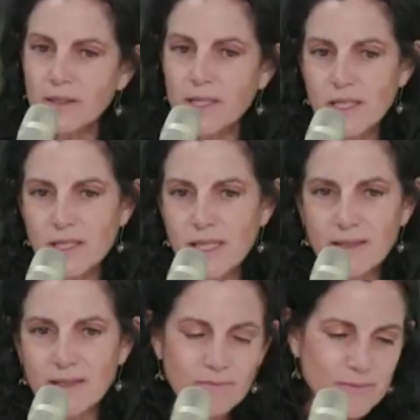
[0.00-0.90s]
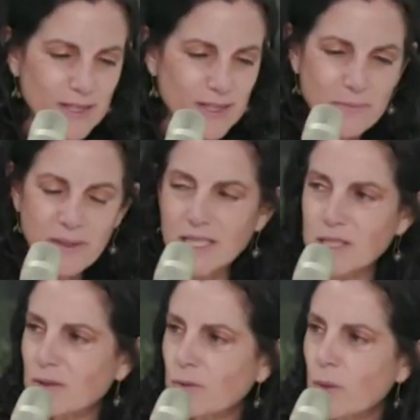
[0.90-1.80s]
is, let me
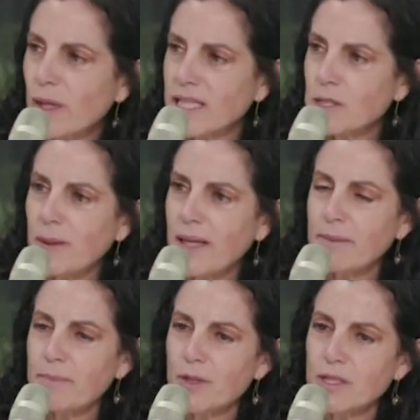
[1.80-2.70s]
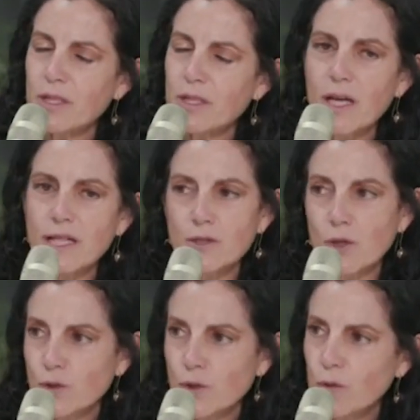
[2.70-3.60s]
quickly explain, but last
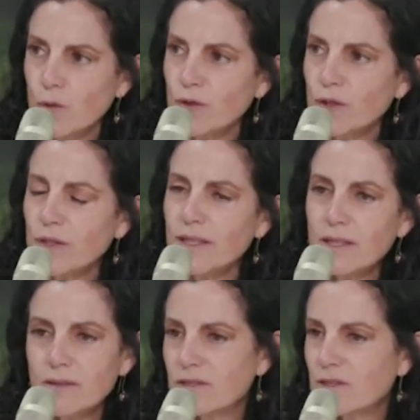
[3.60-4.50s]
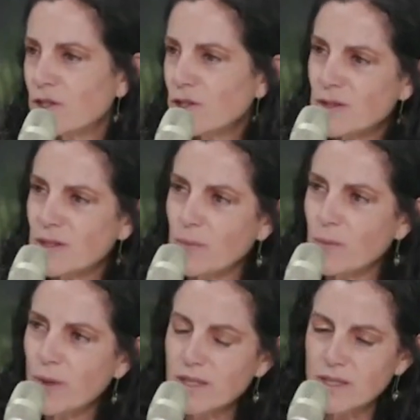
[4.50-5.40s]
October, just some
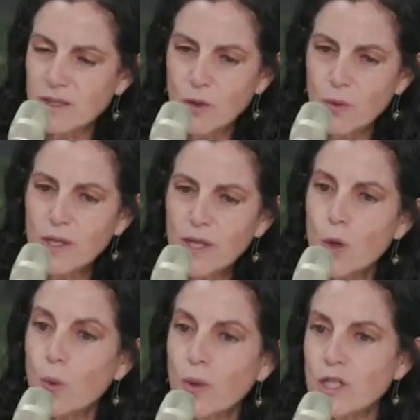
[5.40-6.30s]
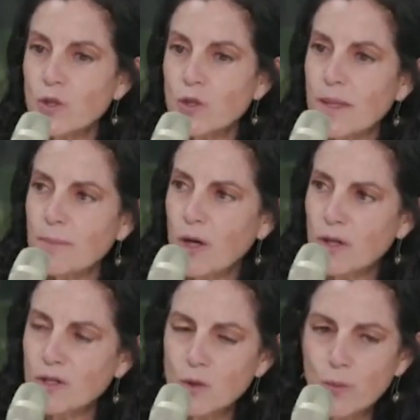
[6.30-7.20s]
weeks ago, we should have bond
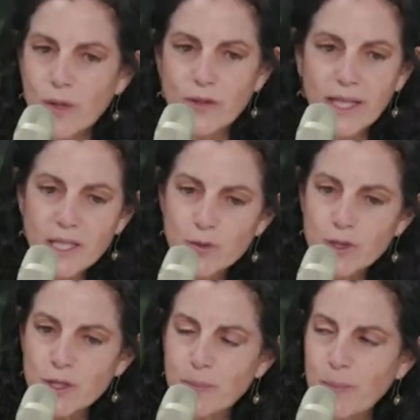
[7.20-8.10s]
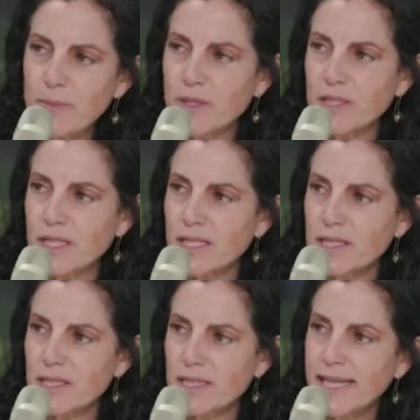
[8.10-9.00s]
whether interest payment is
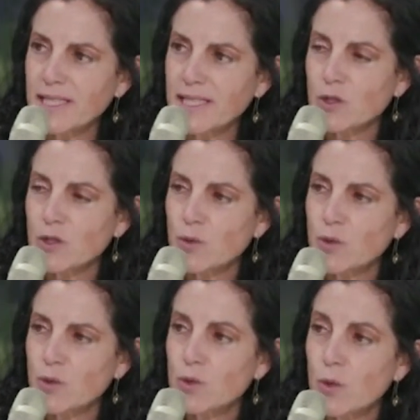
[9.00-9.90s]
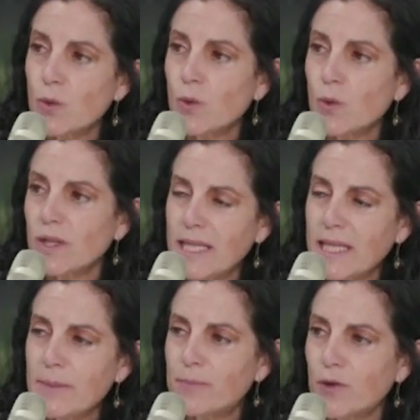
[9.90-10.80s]
linked to two key
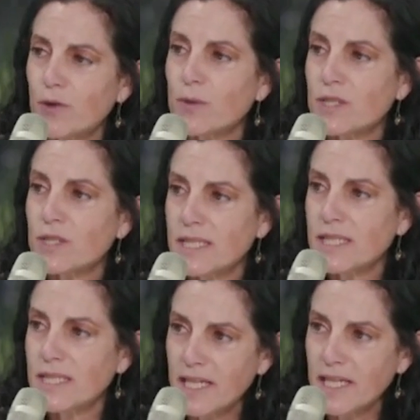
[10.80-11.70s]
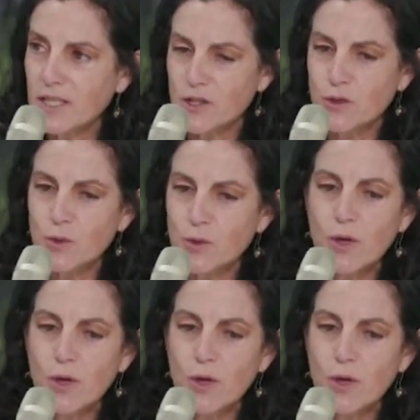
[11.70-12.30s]
performance indicators, to